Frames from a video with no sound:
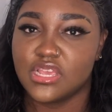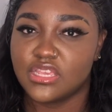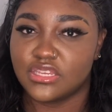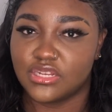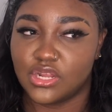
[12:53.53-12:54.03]

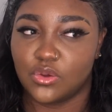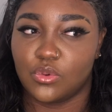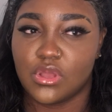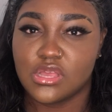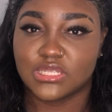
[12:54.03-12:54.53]
you know,
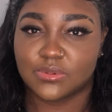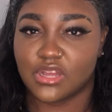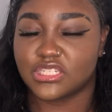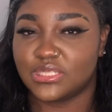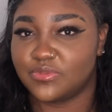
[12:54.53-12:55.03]

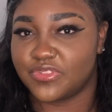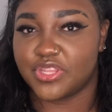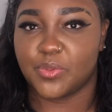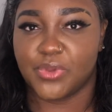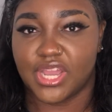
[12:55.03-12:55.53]
subconsciously within
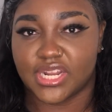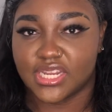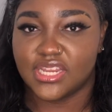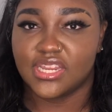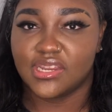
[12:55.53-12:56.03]
your body,
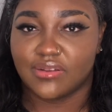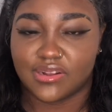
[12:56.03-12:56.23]
right?